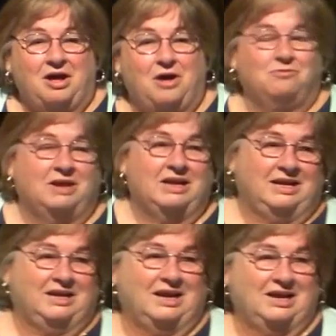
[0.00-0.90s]

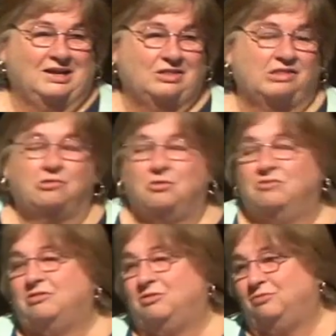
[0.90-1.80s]
Already, the
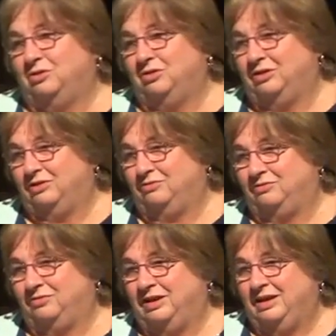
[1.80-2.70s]
stores are full of
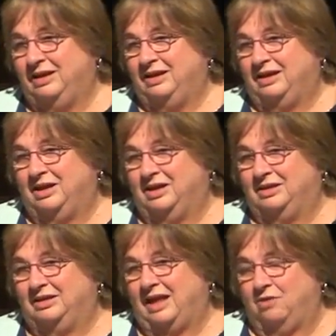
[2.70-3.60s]

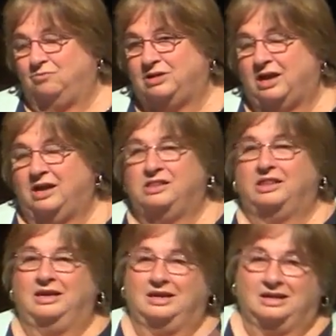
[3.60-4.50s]
uh,
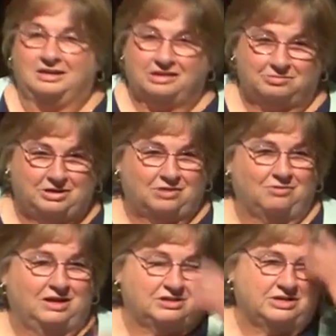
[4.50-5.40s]
advertising and some
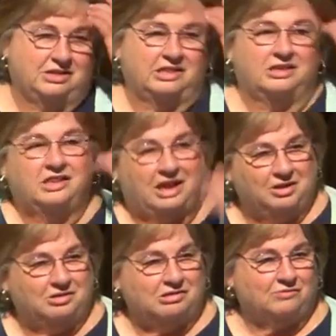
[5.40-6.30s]
decorations and
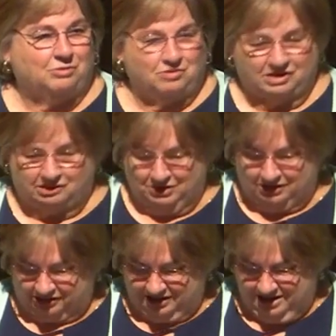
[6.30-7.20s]
sales for
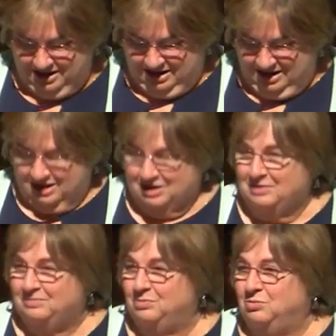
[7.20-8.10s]
Christmas.
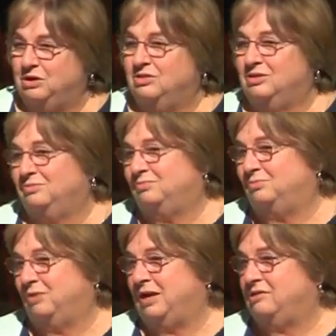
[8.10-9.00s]
Um, one of the
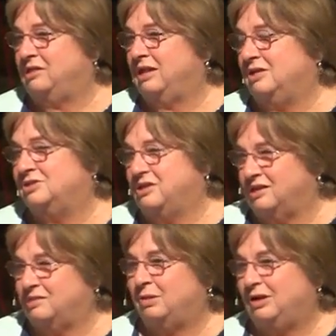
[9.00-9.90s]
radio stations
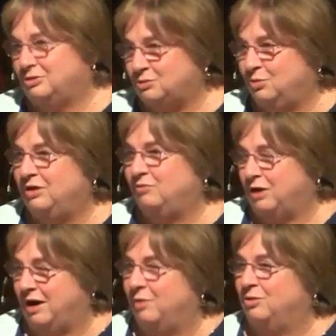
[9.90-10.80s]
is playing 24
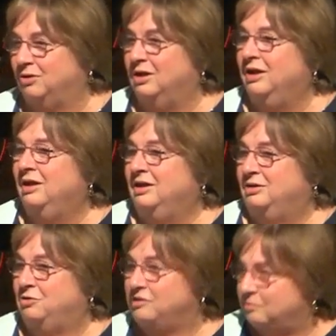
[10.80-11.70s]
hour
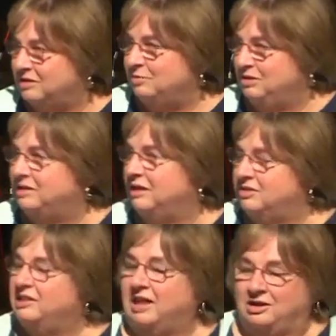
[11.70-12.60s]
Christmas music,
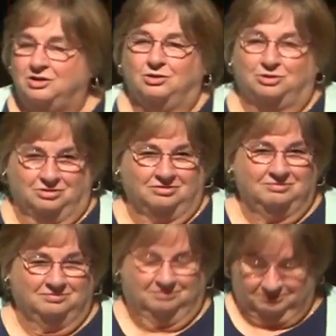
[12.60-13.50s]
the secular,
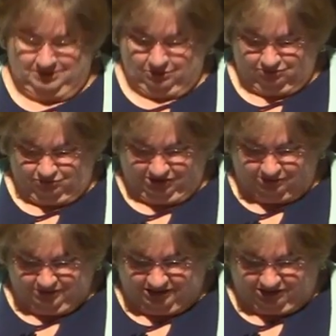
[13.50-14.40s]
you know,
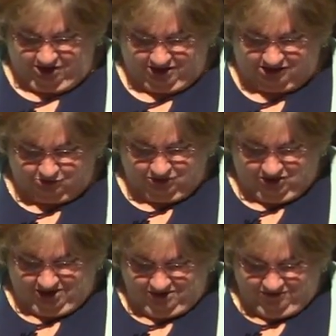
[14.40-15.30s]
Christmas songs that we
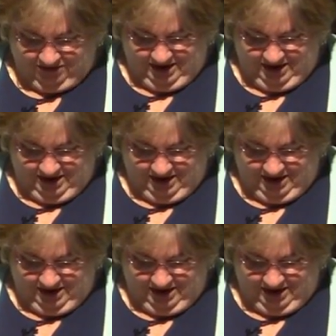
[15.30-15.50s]
love.